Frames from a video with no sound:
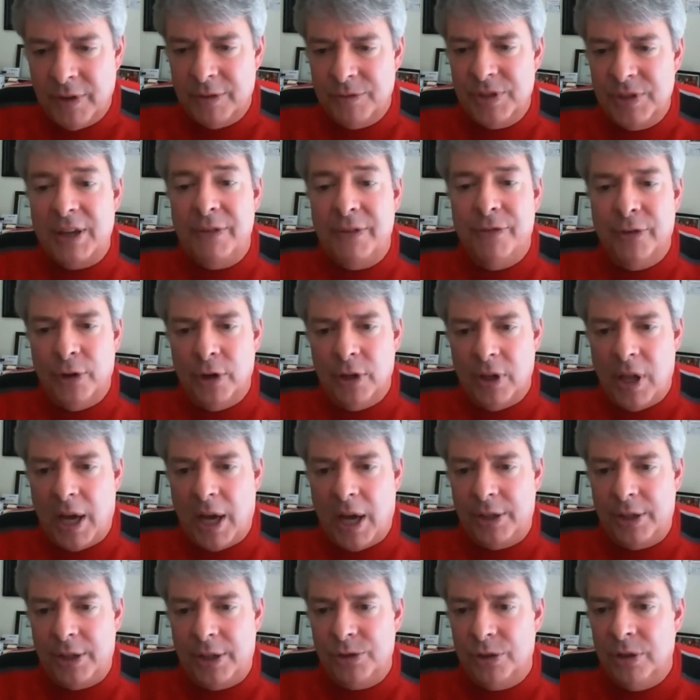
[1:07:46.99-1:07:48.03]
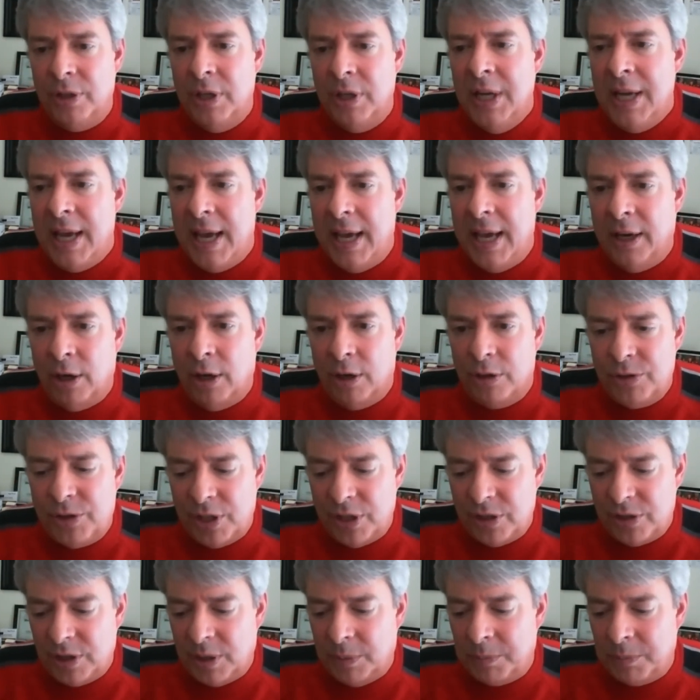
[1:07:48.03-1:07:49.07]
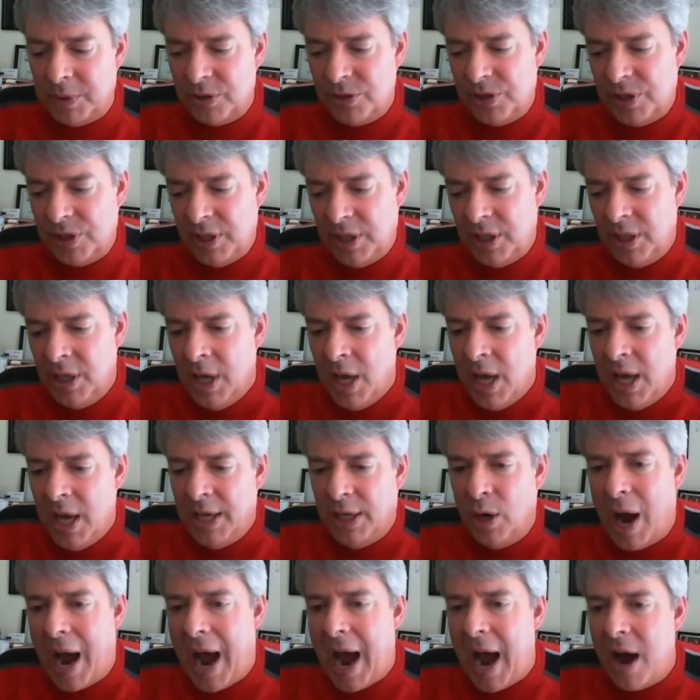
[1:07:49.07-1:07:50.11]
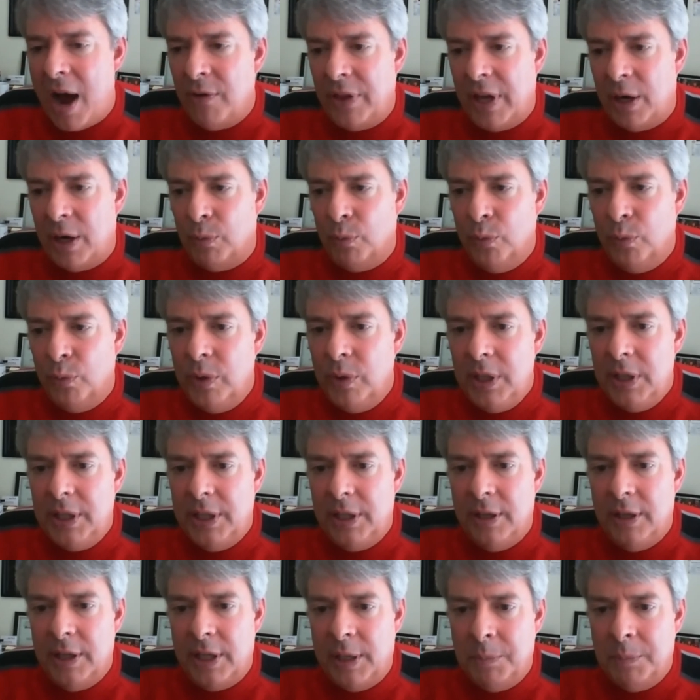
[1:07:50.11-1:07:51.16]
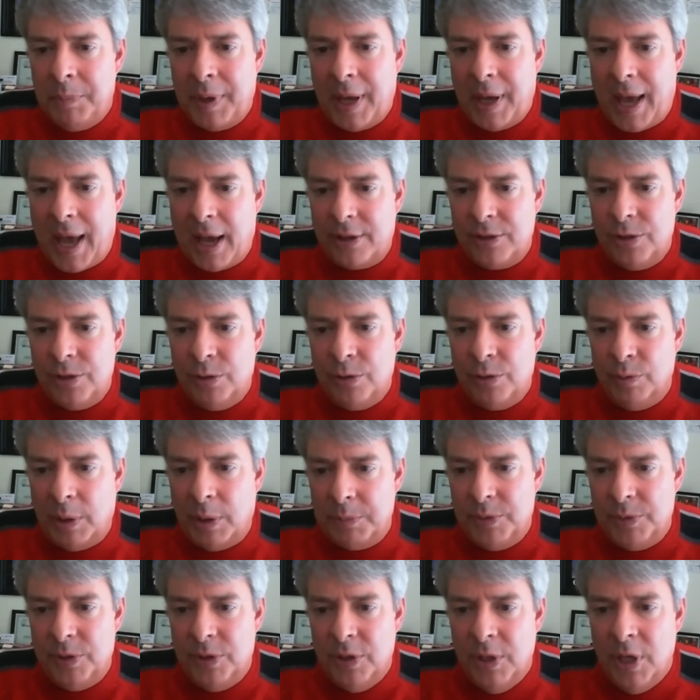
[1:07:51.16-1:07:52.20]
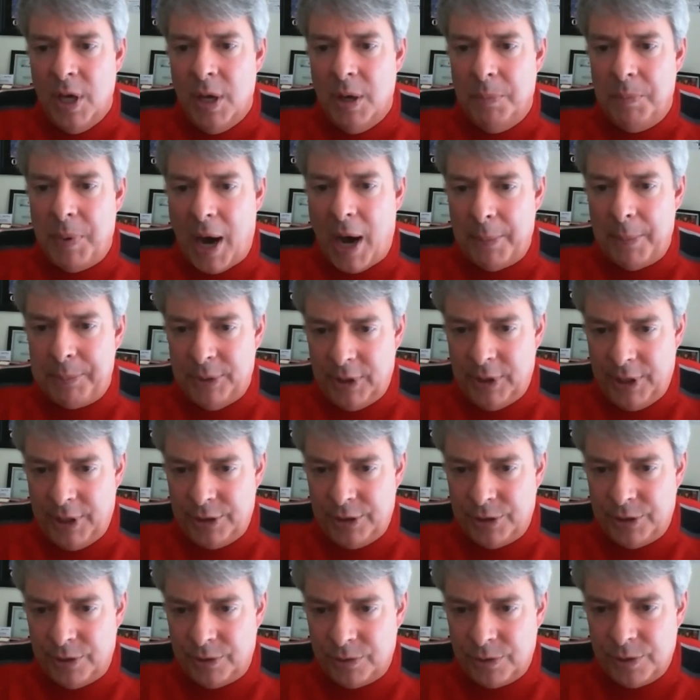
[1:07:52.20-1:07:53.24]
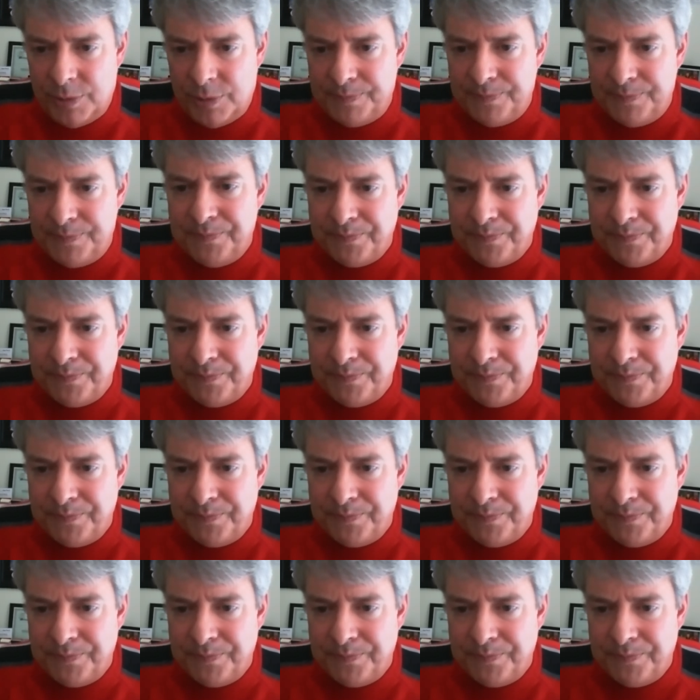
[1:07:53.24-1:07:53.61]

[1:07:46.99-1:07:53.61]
of, say, fertilizer in our system to see you know, how that really impacts thrips populations.